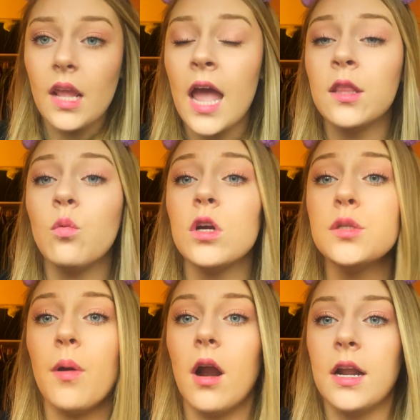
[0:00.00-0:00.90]
and the
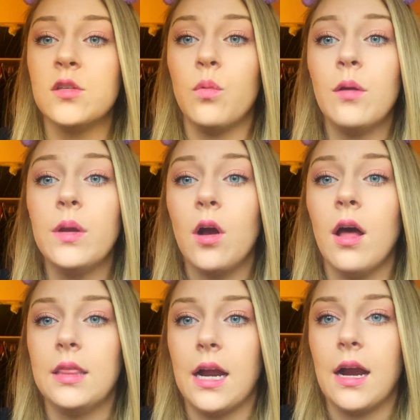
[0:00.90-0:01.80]
worst part is when we
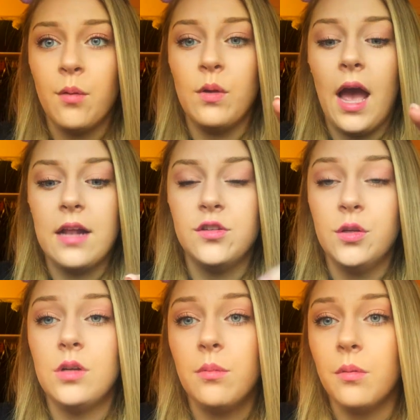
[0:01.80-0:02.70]
got there, we had
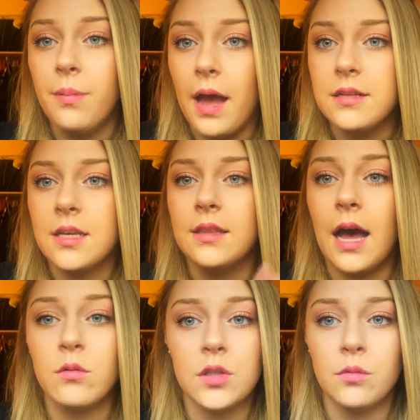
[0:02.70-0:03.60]
two double beds and
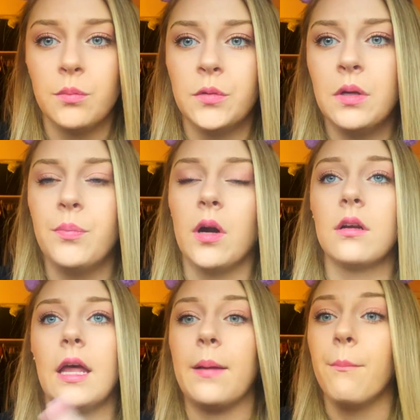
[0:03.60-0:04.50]
that was the room that we
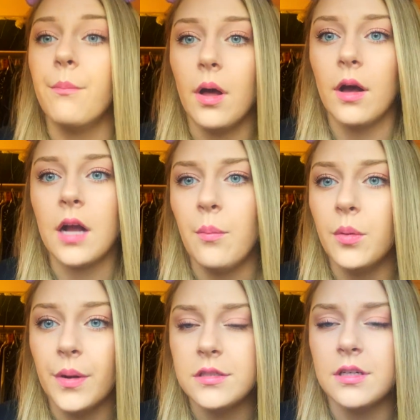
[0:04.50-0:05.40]
booked like a
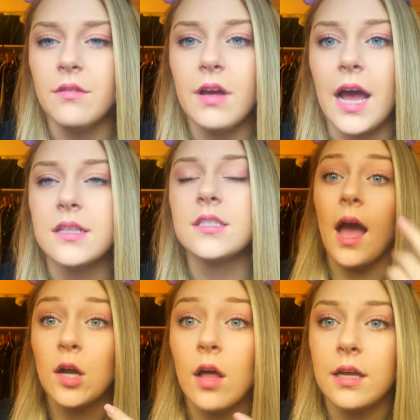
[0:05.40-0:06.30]
couple months in advance.
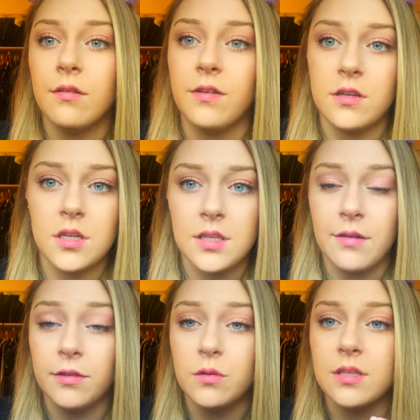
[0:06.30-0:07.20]
I got there first because I
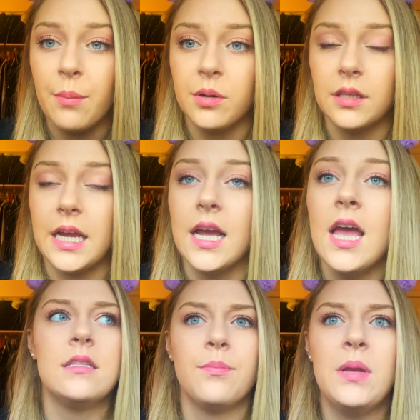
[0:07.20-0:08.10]
flew separately.
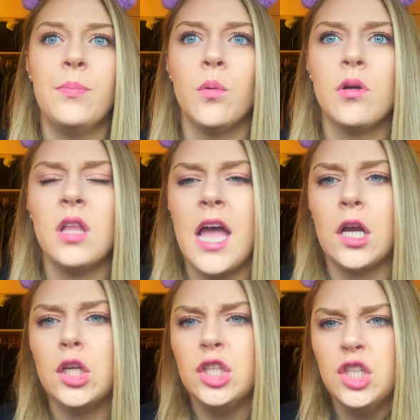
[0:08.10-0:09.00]
The people were
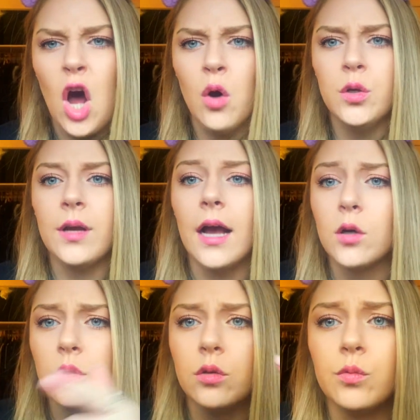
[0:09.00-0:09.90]
like, no, you can't
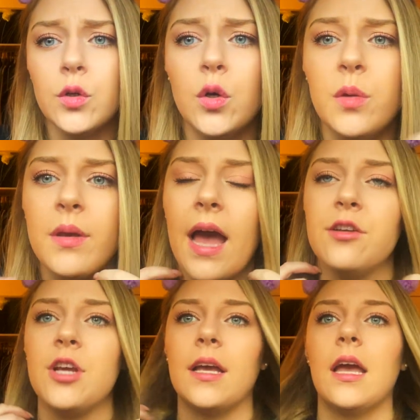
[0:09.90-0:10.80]
go in the room. You
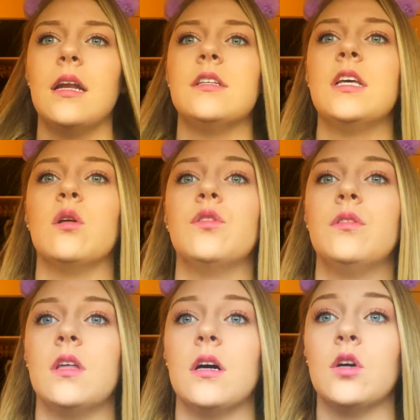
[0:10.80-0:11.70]
can't check in until
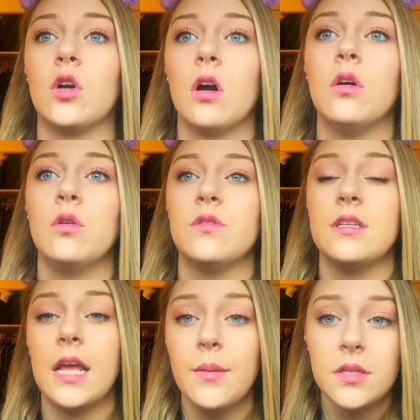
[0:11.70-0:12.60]
the girl whose
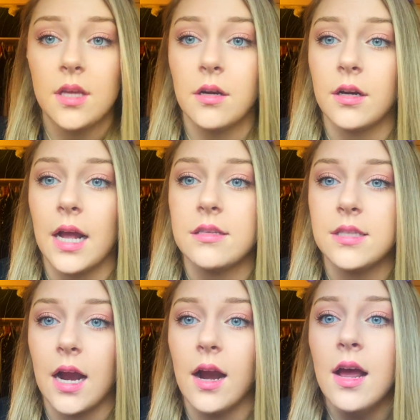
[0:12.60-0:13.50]
name it's under gets
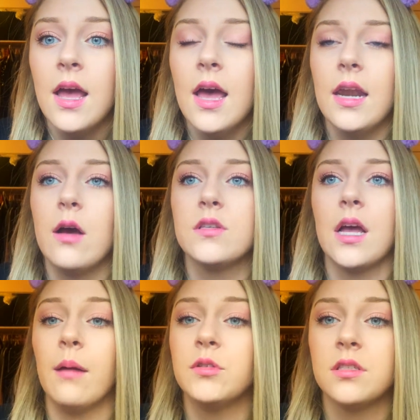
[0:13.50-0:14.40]
there. And I was
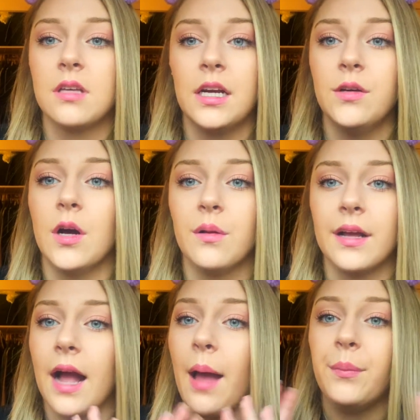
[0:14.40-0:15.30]
like, I'm just letting you know,
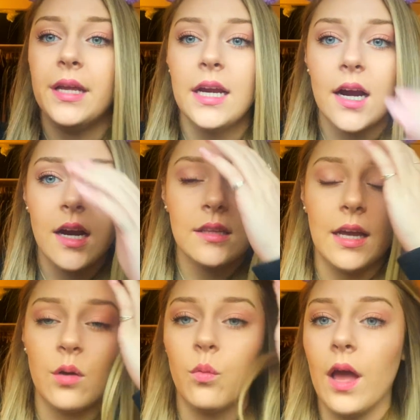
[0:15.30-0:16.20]
like I'm here.
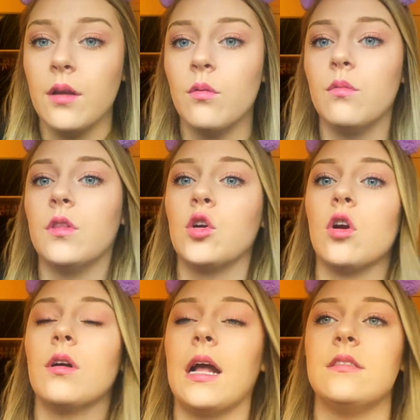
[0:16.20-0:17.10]
Like when the
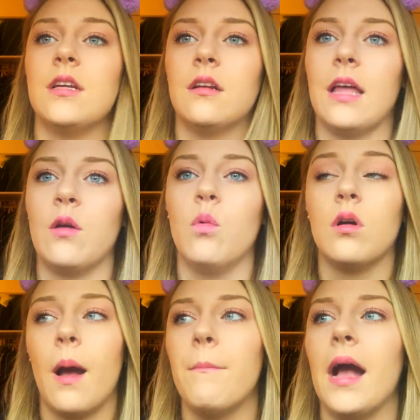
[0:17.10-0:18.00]
girl gets here, like
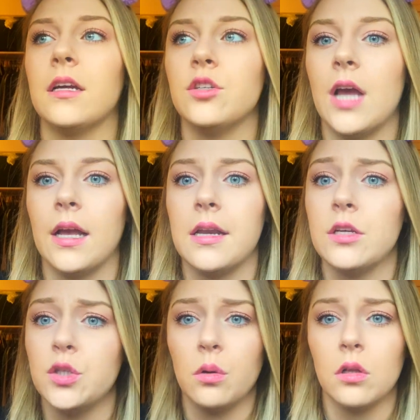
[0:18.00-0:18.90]
we'll come back and check in
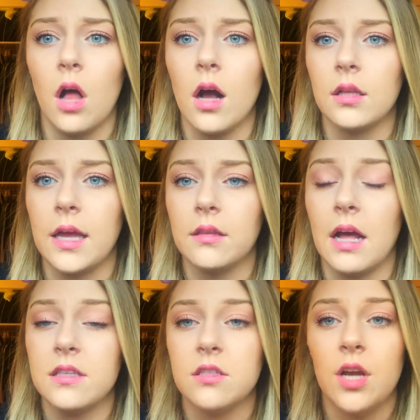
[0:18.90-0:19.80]
at two o'clock. Like
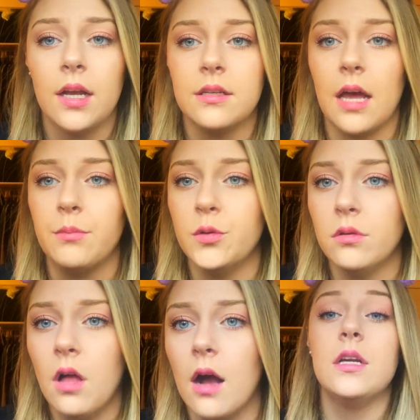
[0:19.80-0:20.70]
that's the check-in time, two
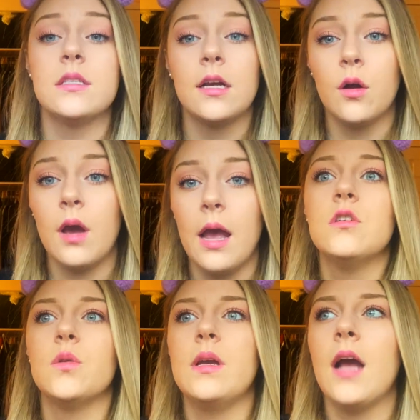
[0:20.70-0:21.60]
o'clock. He's like, okay.
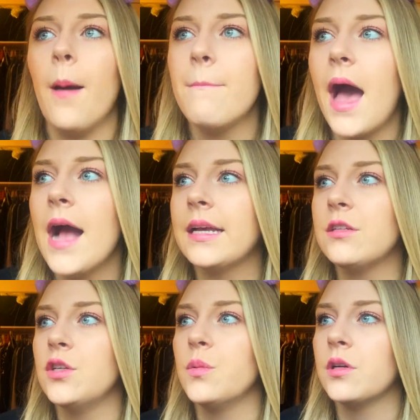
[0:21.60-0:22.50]
So we come back
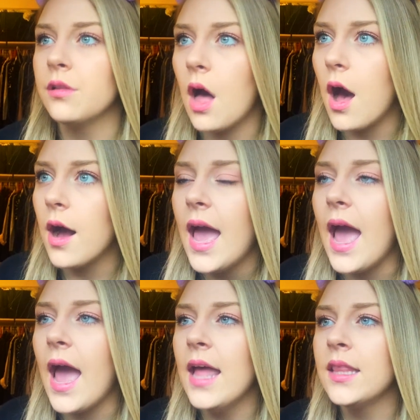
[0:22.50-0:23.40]
at two o'clock
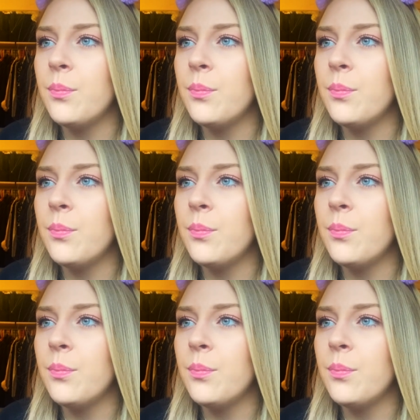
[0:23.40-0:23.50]
and the